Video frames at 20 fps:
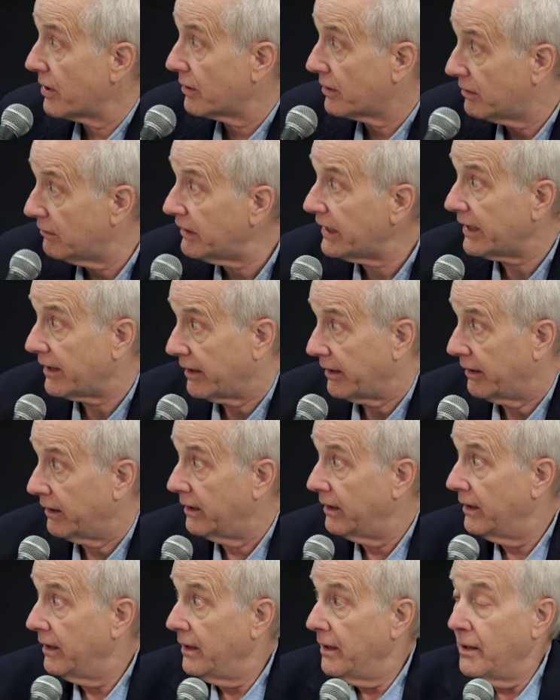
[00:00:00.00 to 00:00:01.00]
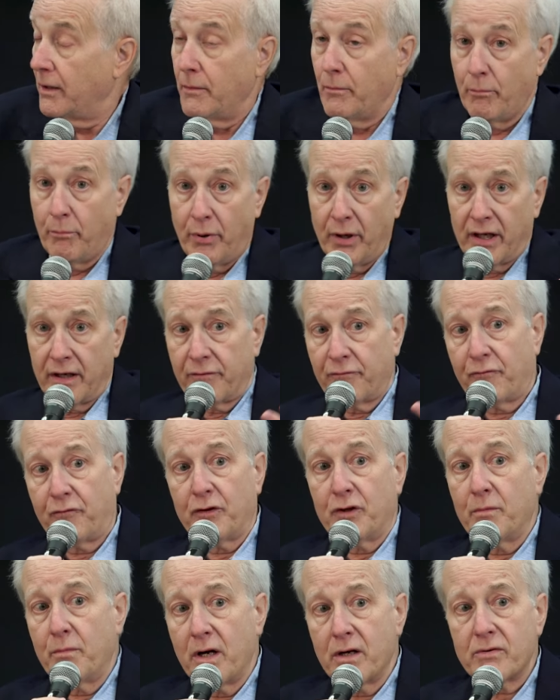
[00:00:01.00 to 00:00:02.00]
are clean. Yep. But
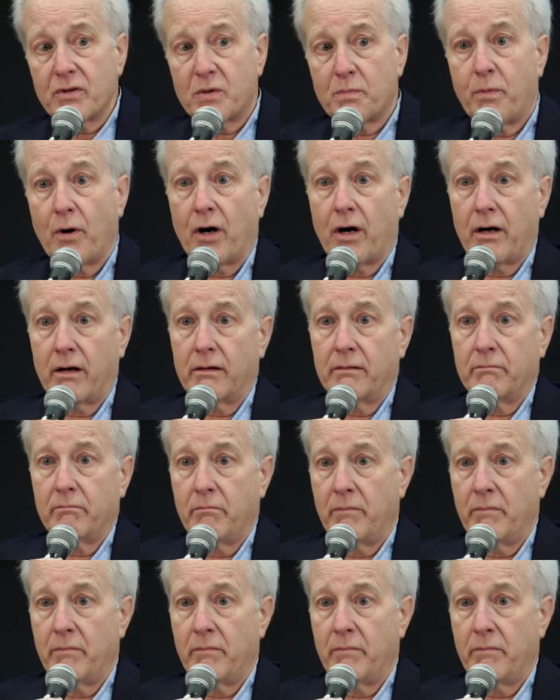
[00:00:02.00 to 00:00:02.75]
for the most part,